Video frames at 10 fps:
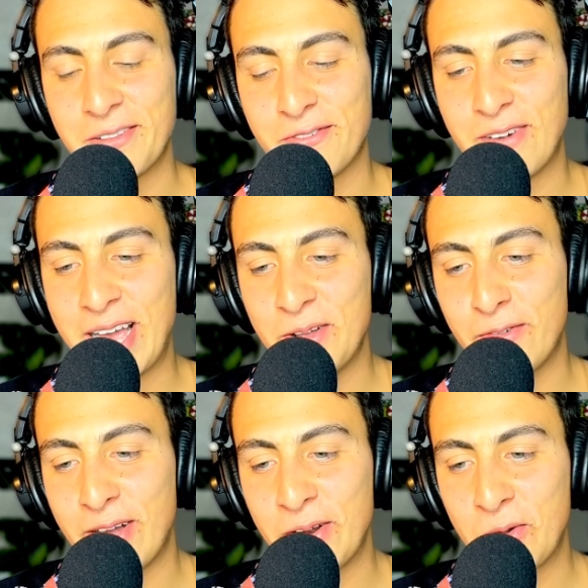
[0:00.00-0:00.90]
the
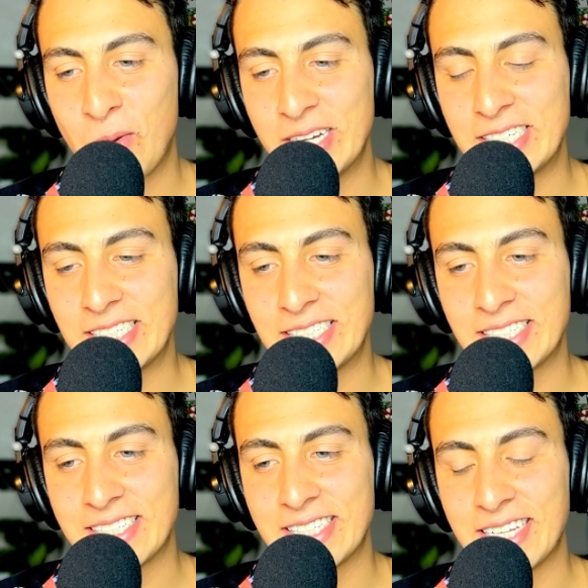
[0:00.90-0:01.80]
final final
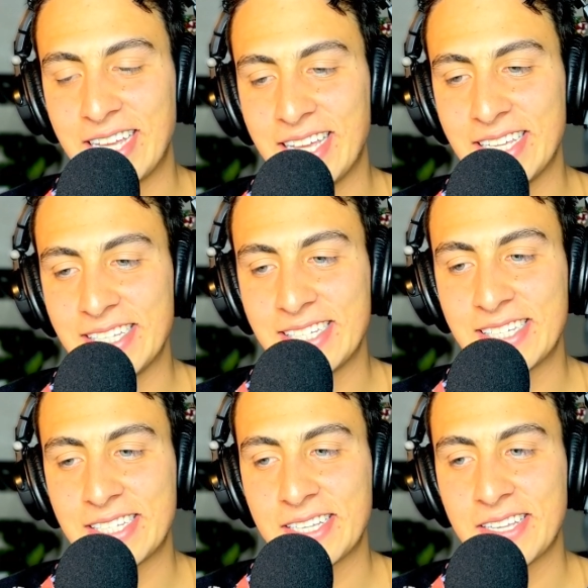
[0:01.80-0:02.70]
question
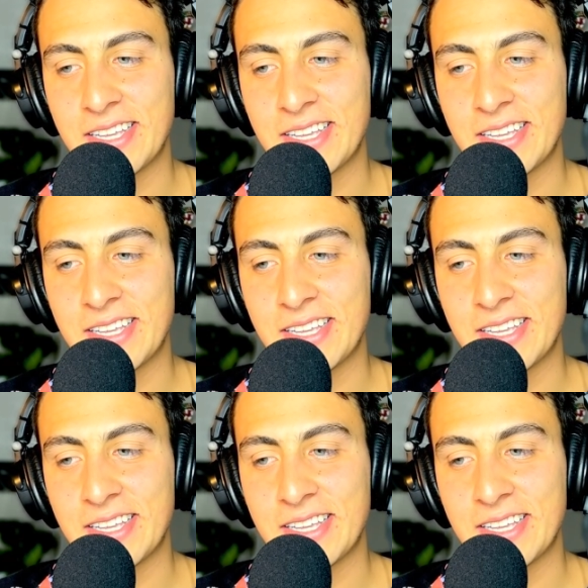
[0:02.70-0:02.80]
is